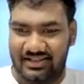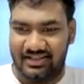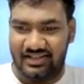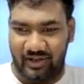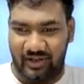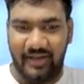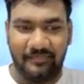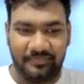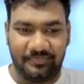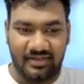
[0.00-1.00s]
Okay,
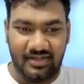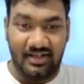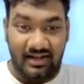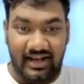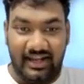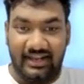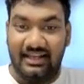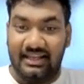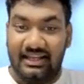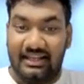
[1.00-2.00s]
right.
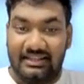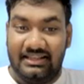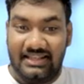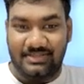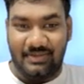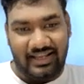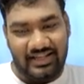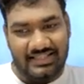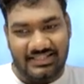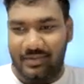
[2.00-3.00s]
This one,
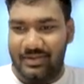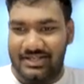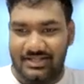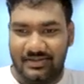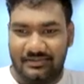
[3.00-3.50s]
interesting question.